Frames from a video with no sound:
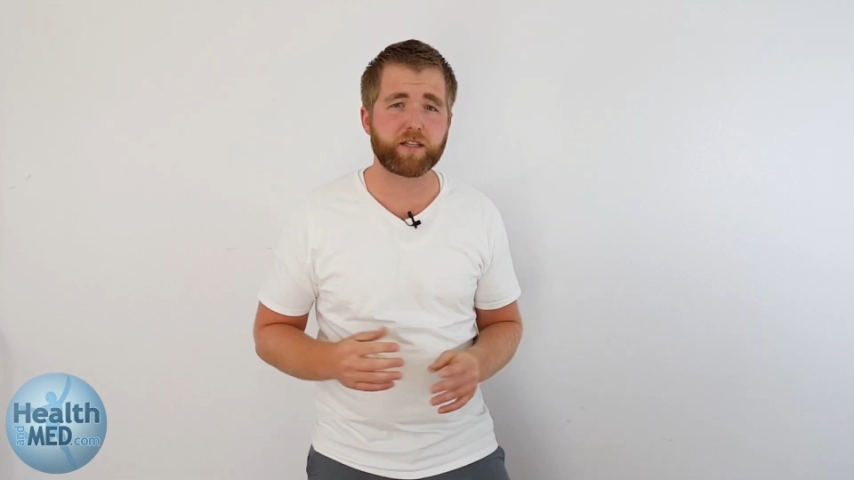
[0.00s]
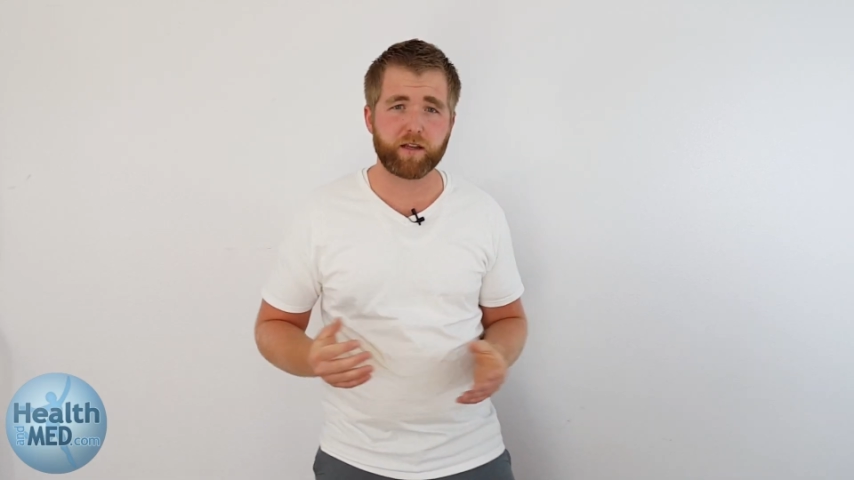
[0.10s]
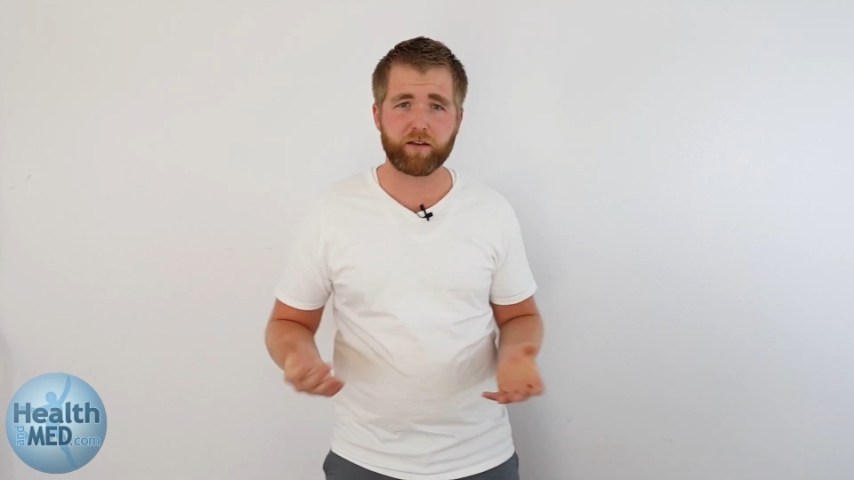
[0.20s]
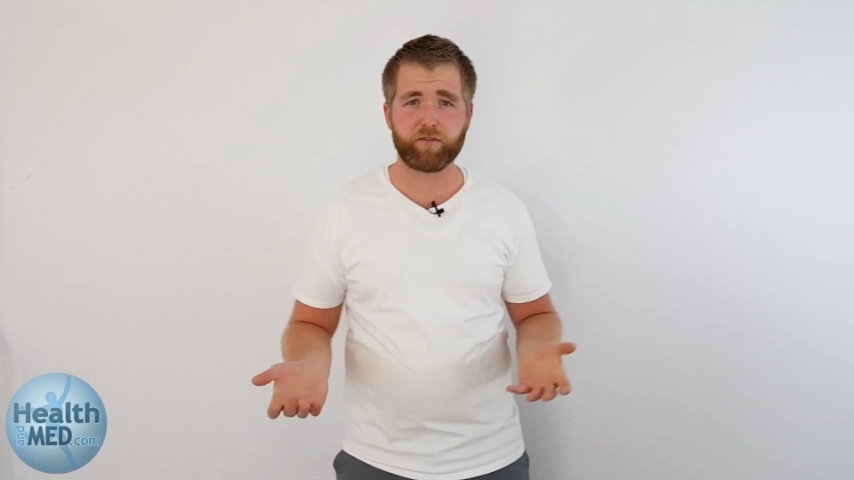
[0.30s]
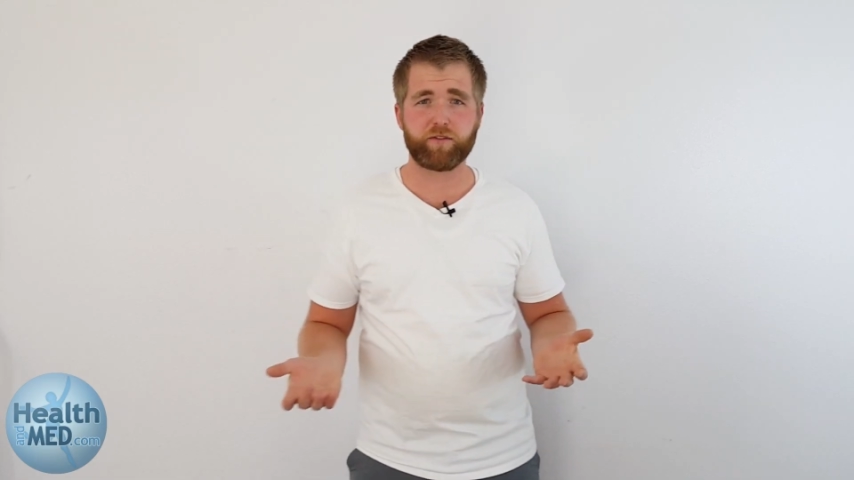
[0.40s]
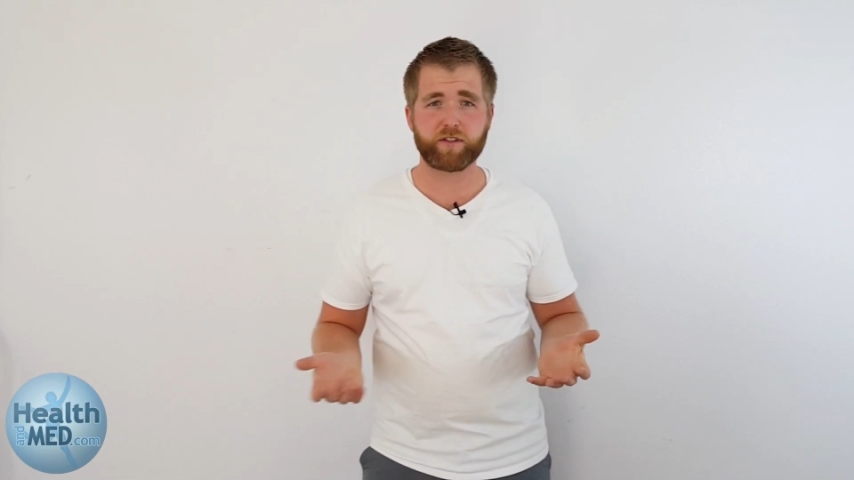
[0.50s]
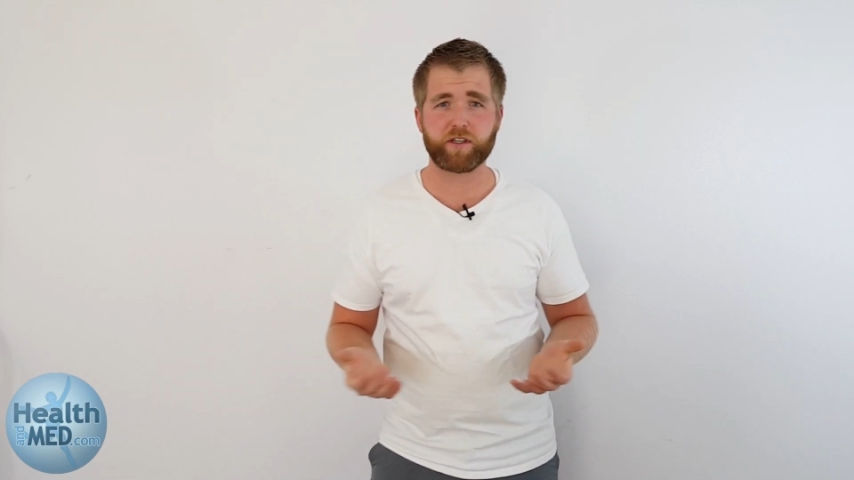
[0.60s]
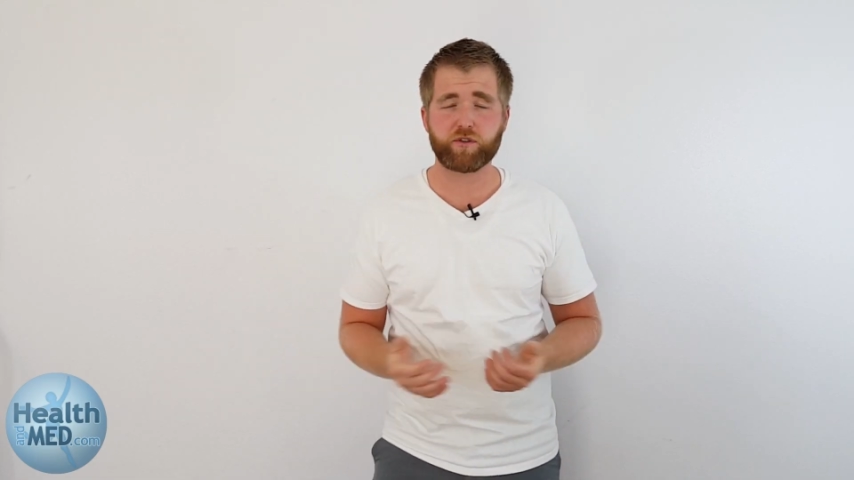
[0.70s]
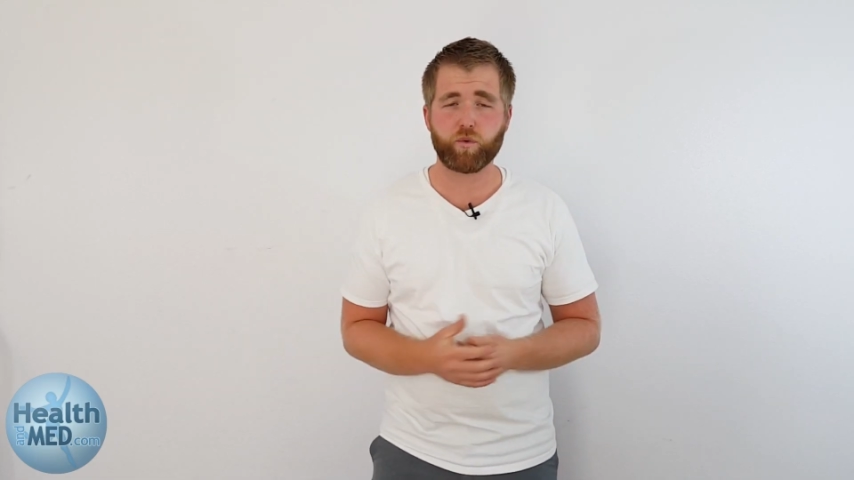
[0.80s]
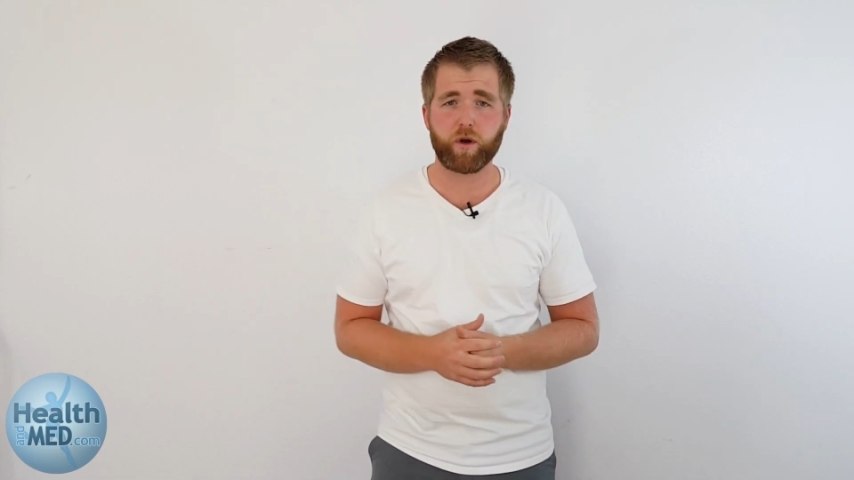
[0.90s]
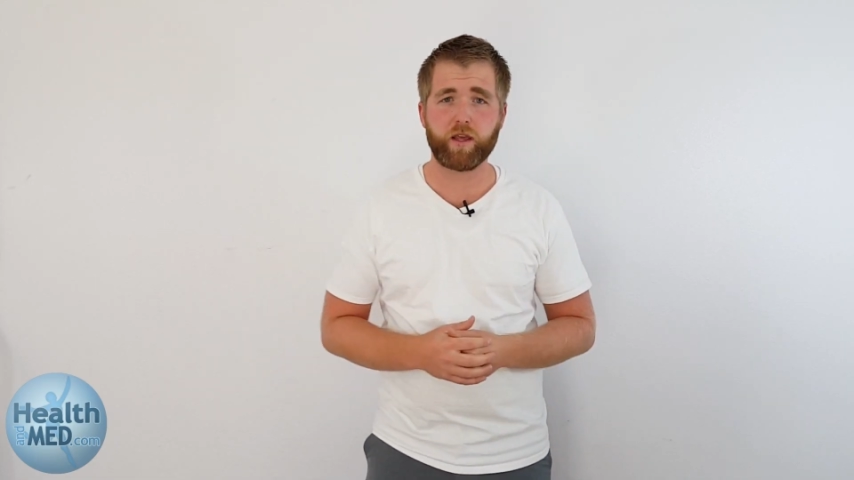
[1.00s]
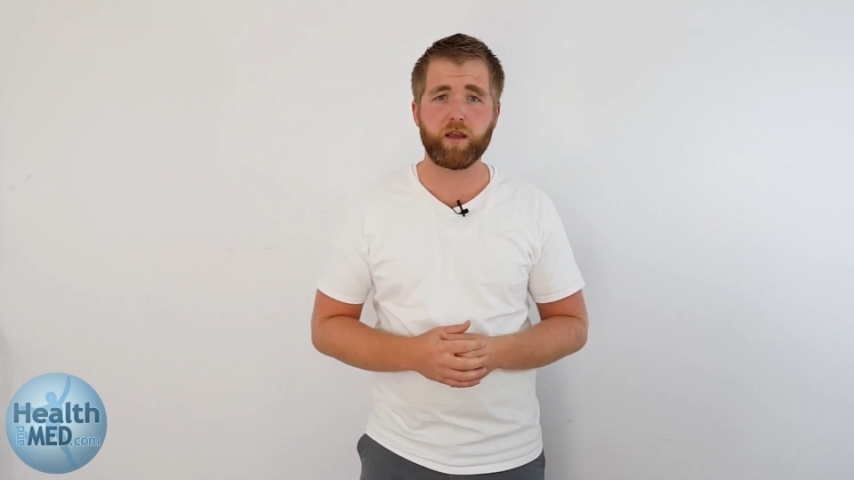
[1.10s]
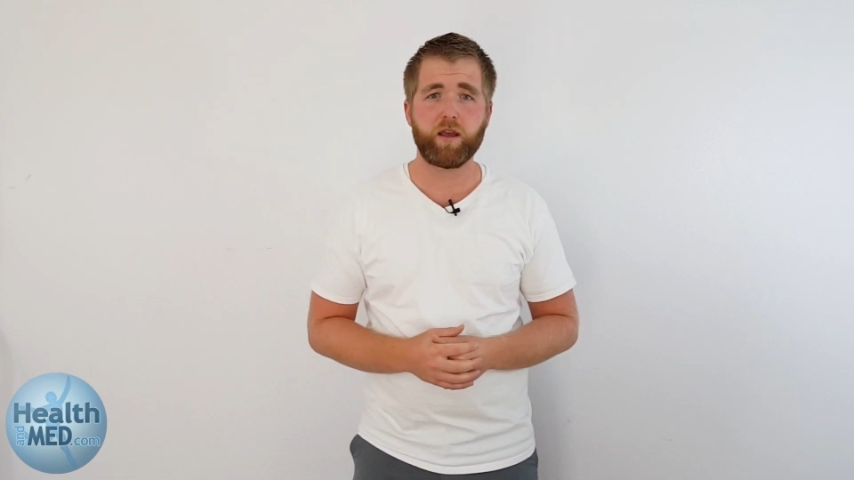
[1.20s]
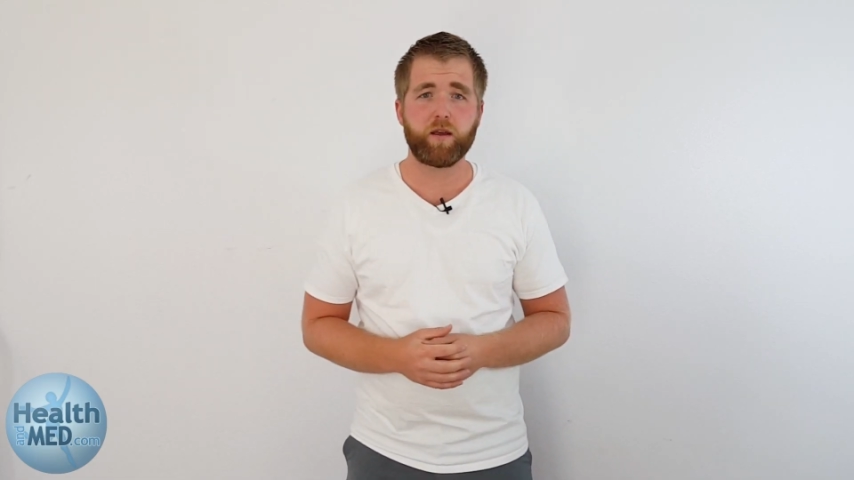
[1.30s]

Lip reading: setting of, let's say, 20,